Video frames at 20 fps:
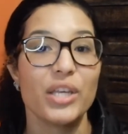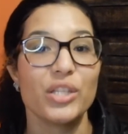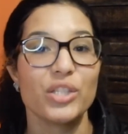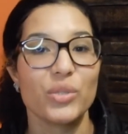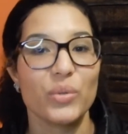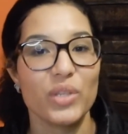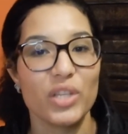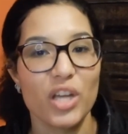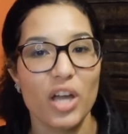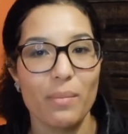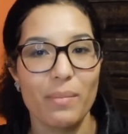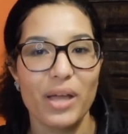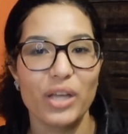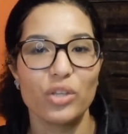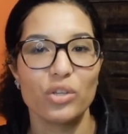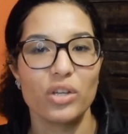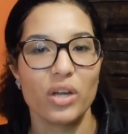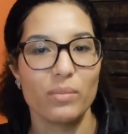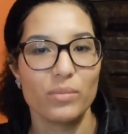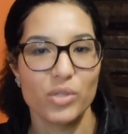So when you come
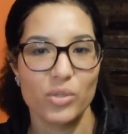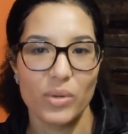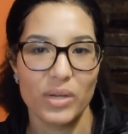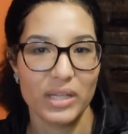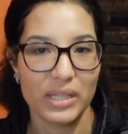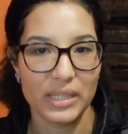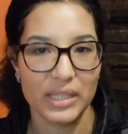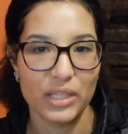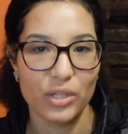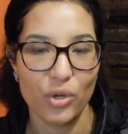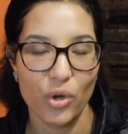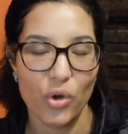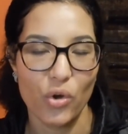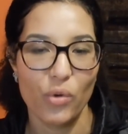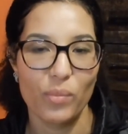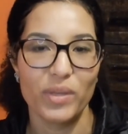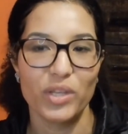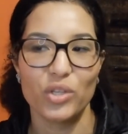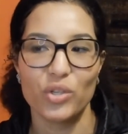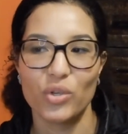back, you come to a clean
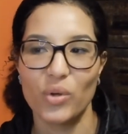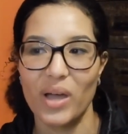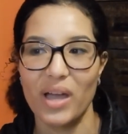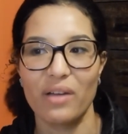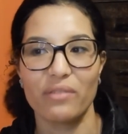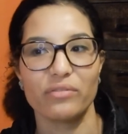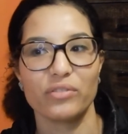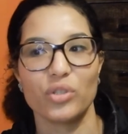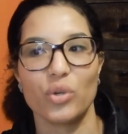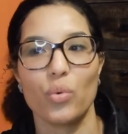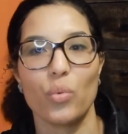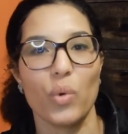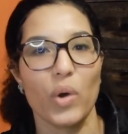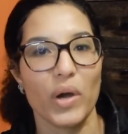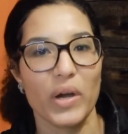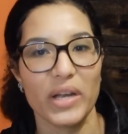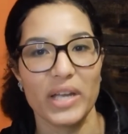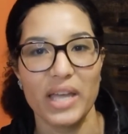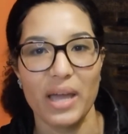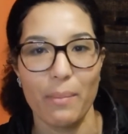home and you don't have to
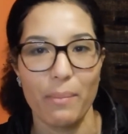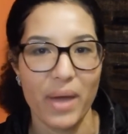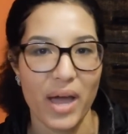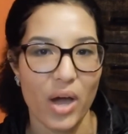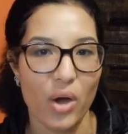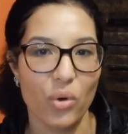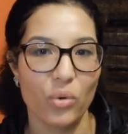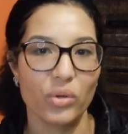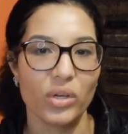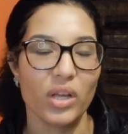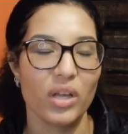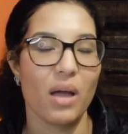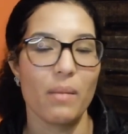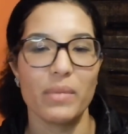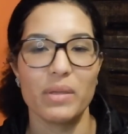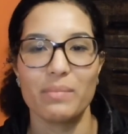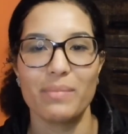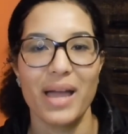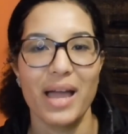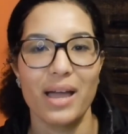worry about
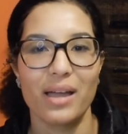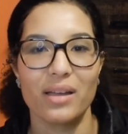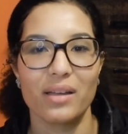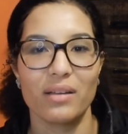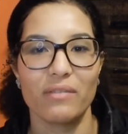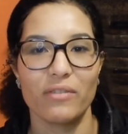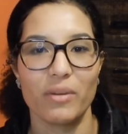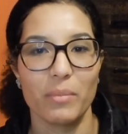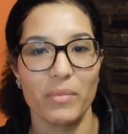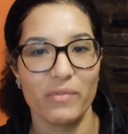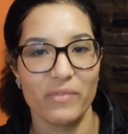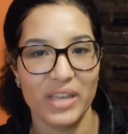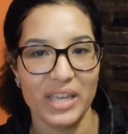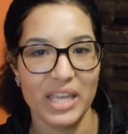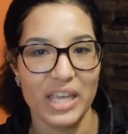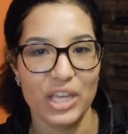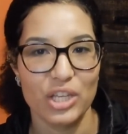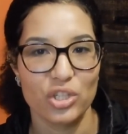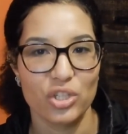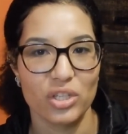coming back from a
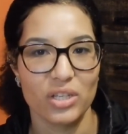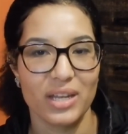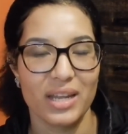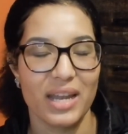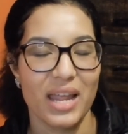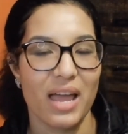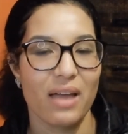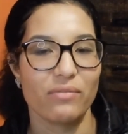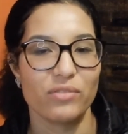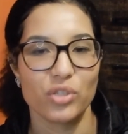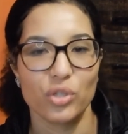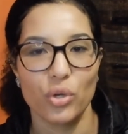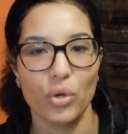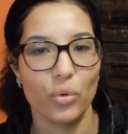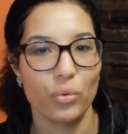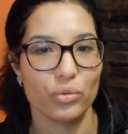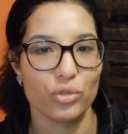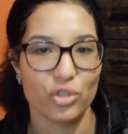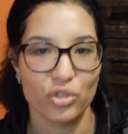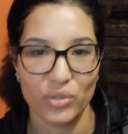vacation and have to
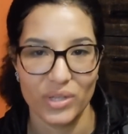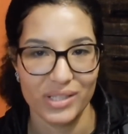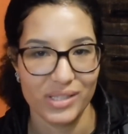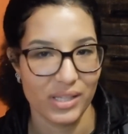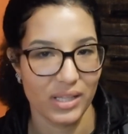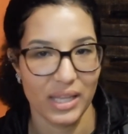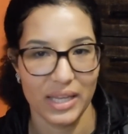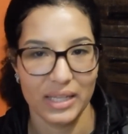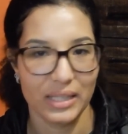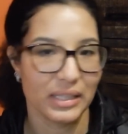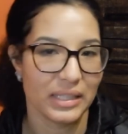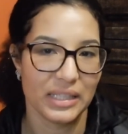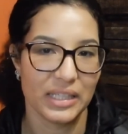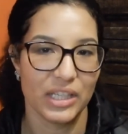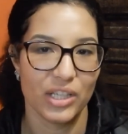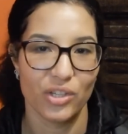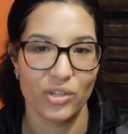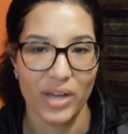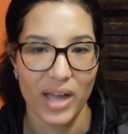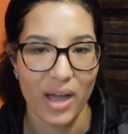go straight to like
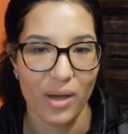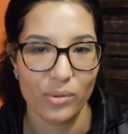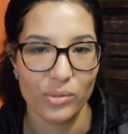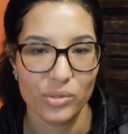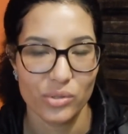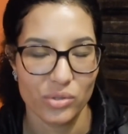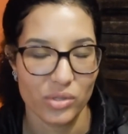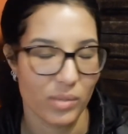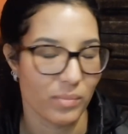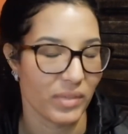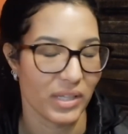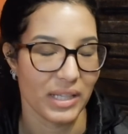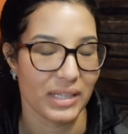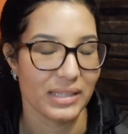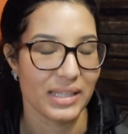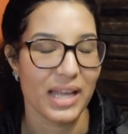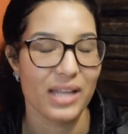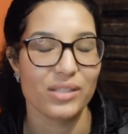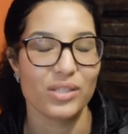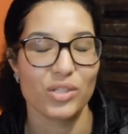cleaning your house or something
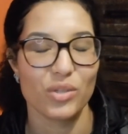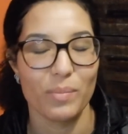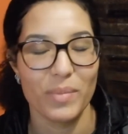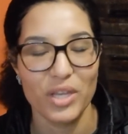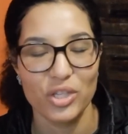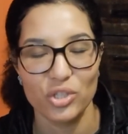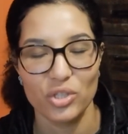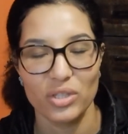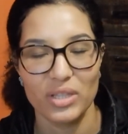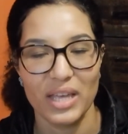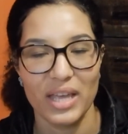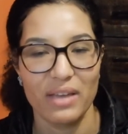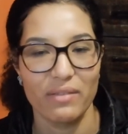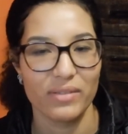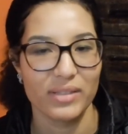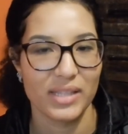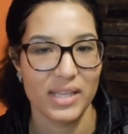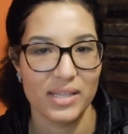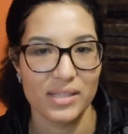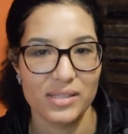like that. So make sure that
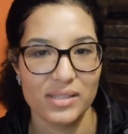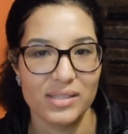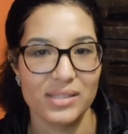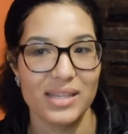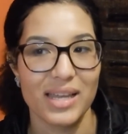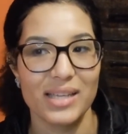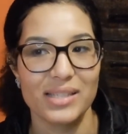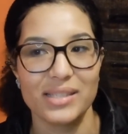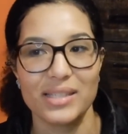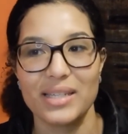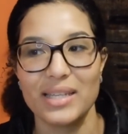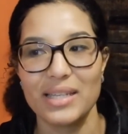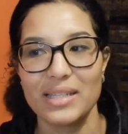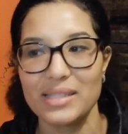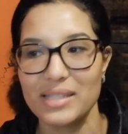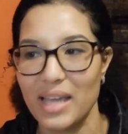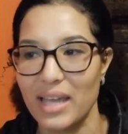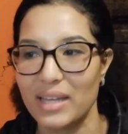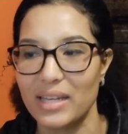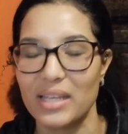everything's nice and neat
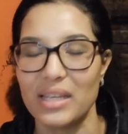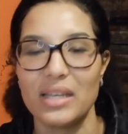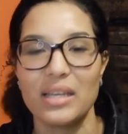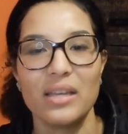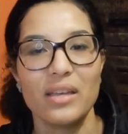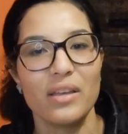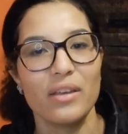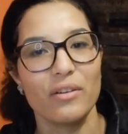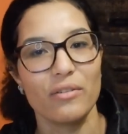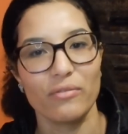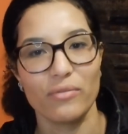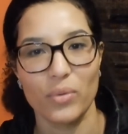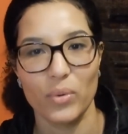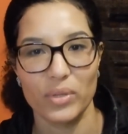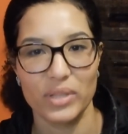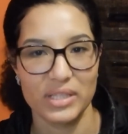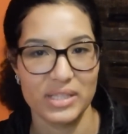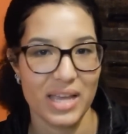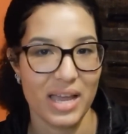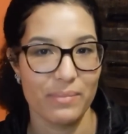and tidy
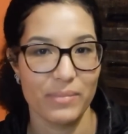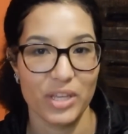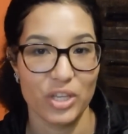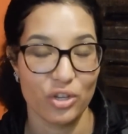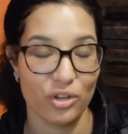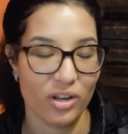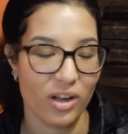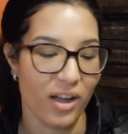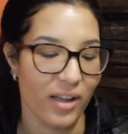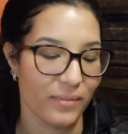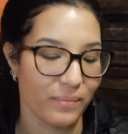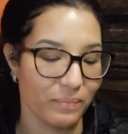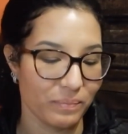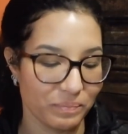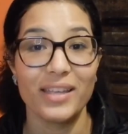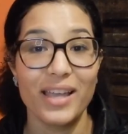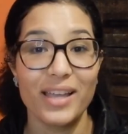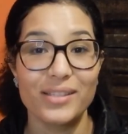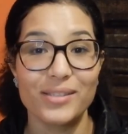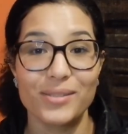for the time that you're gone.
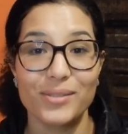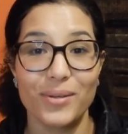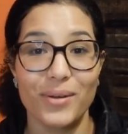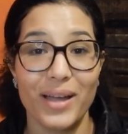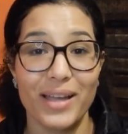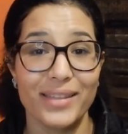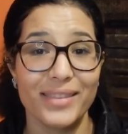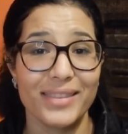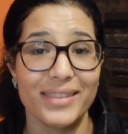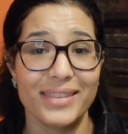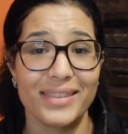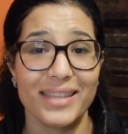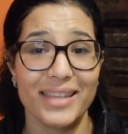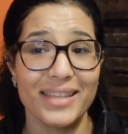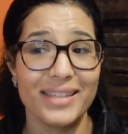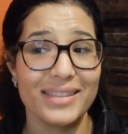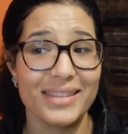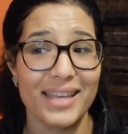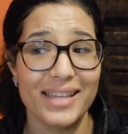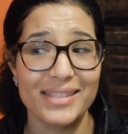Yeah, so I
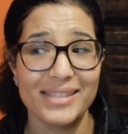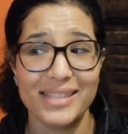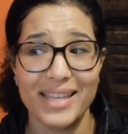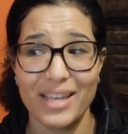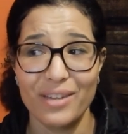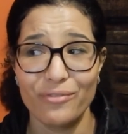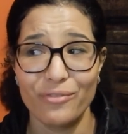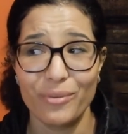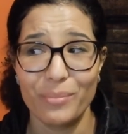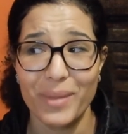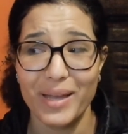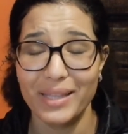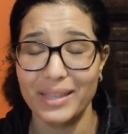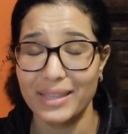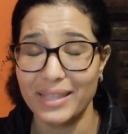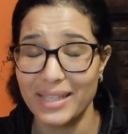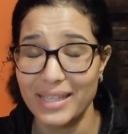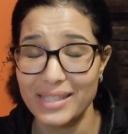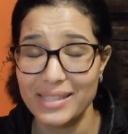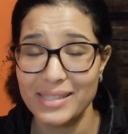think that's it for my
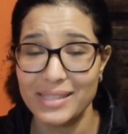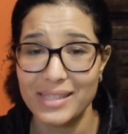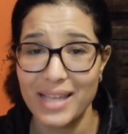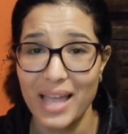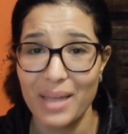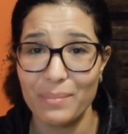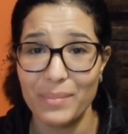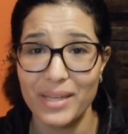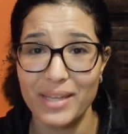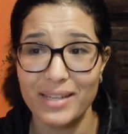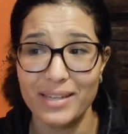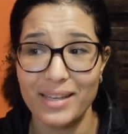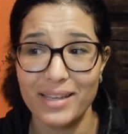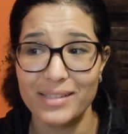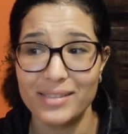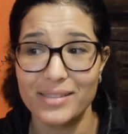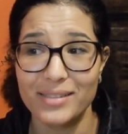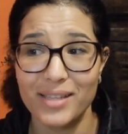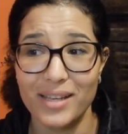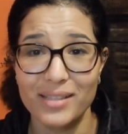list. I mean,
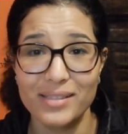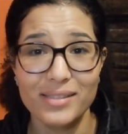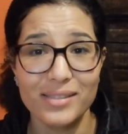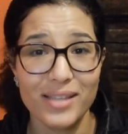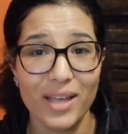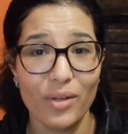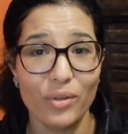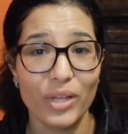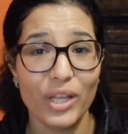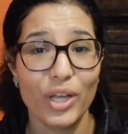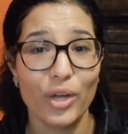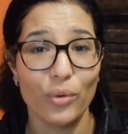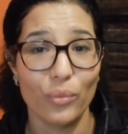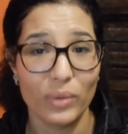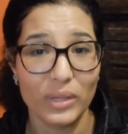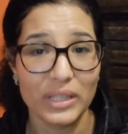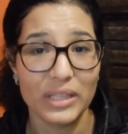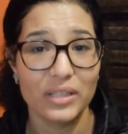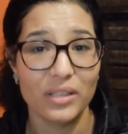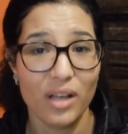it does sound like a
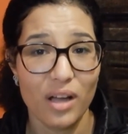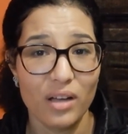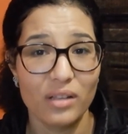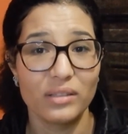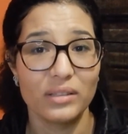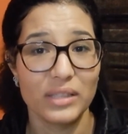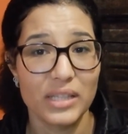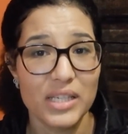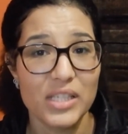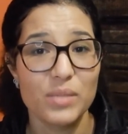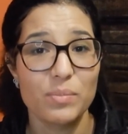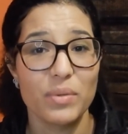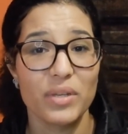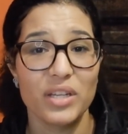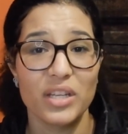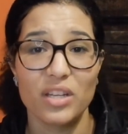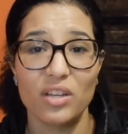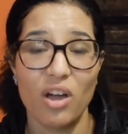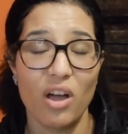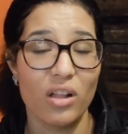really long list,
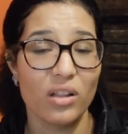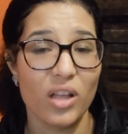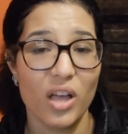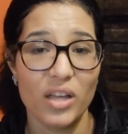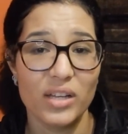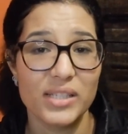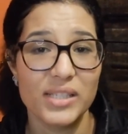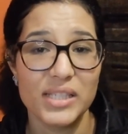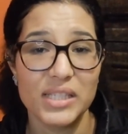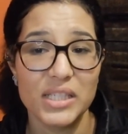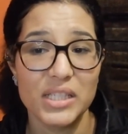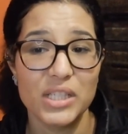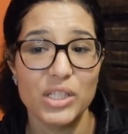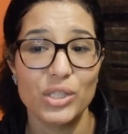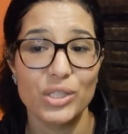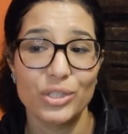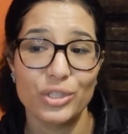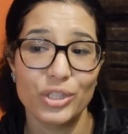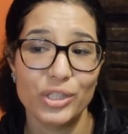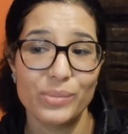but in all honesty,
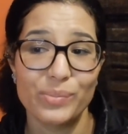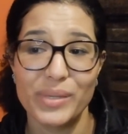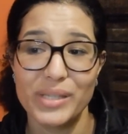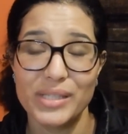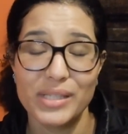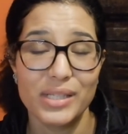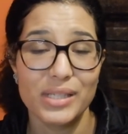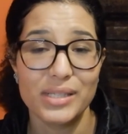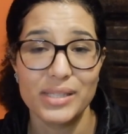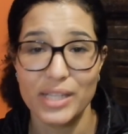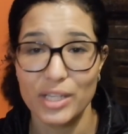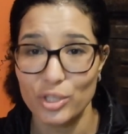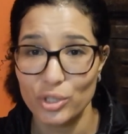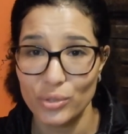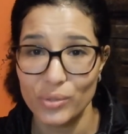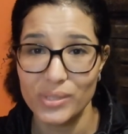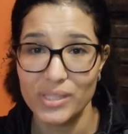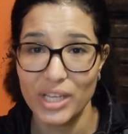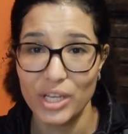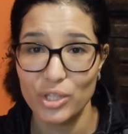these are just basic
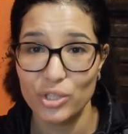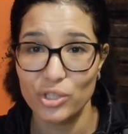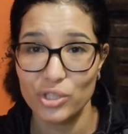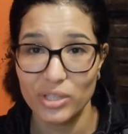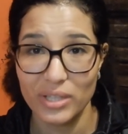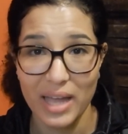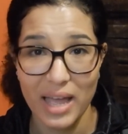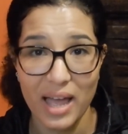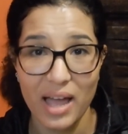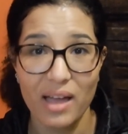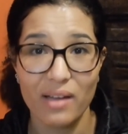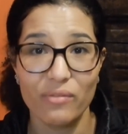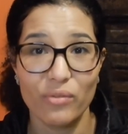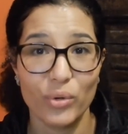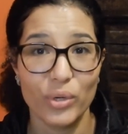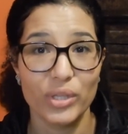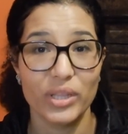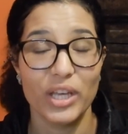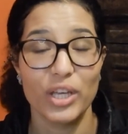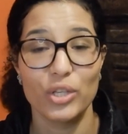essentials that you should have
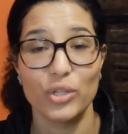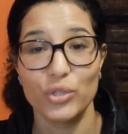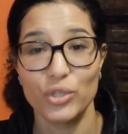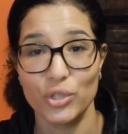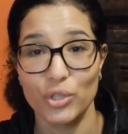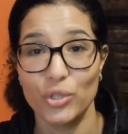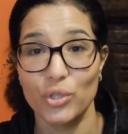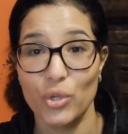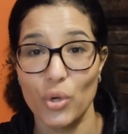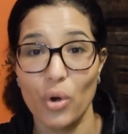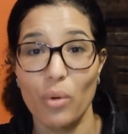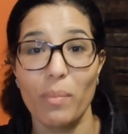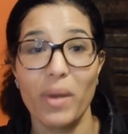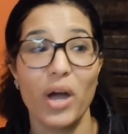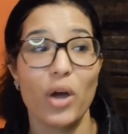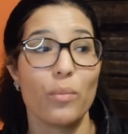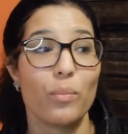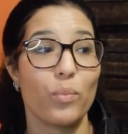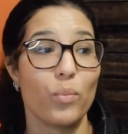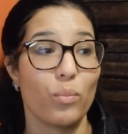or that you should know
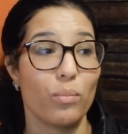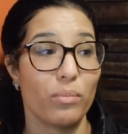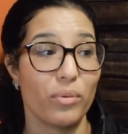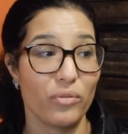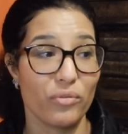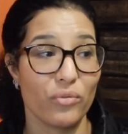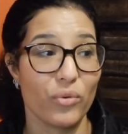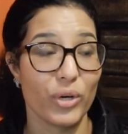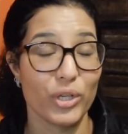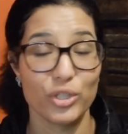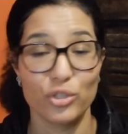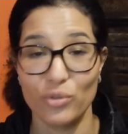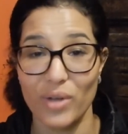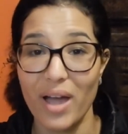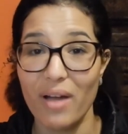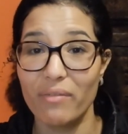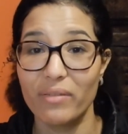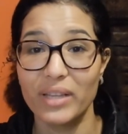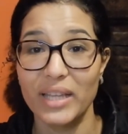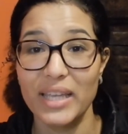about before
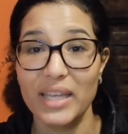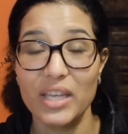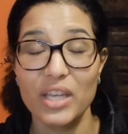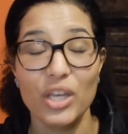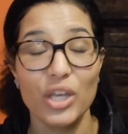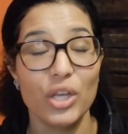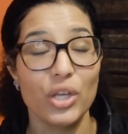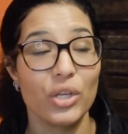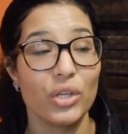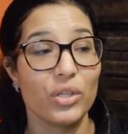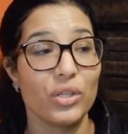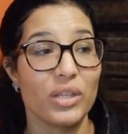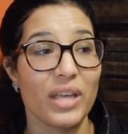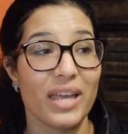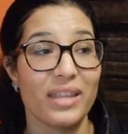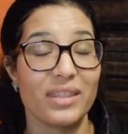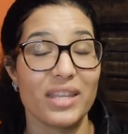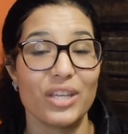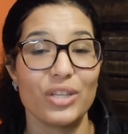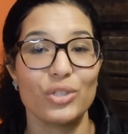traveling
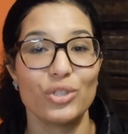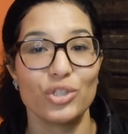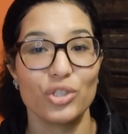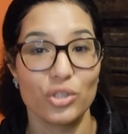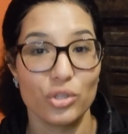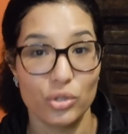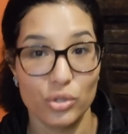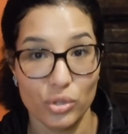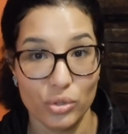and that you should